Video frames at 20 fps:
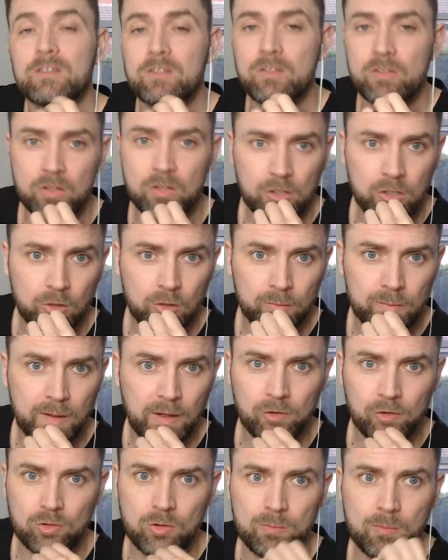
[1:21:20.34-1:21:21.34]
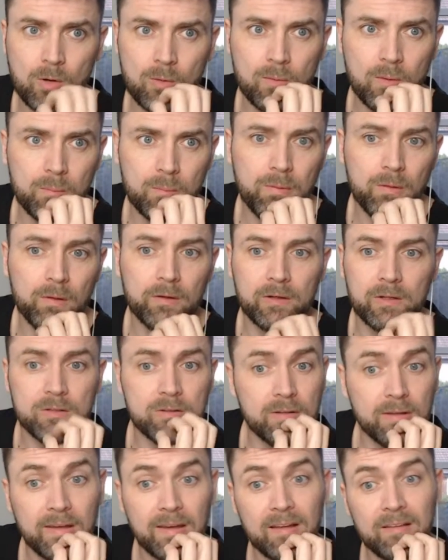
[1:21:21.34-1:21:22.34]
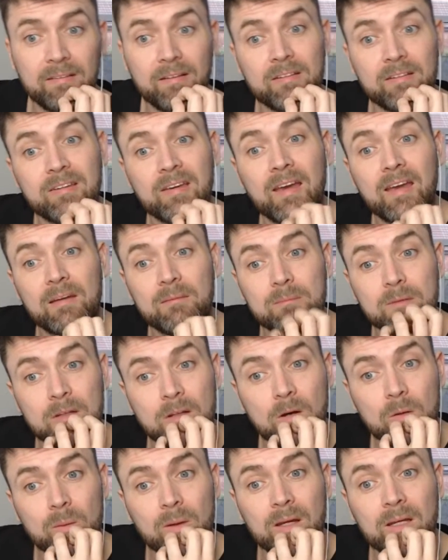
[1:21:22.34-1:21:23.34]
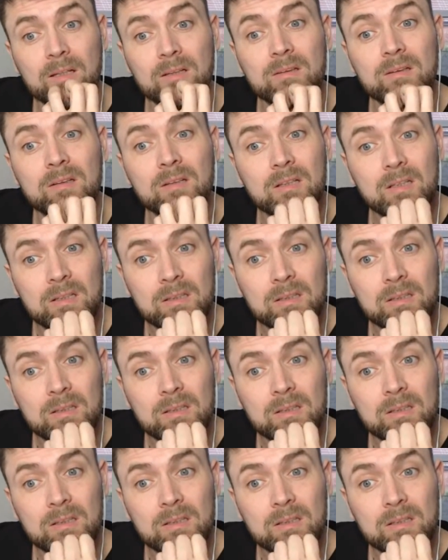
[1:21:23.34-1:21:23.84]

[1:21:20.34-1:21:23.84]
This is going to come down to a moment of brilliance again. This game, we know it.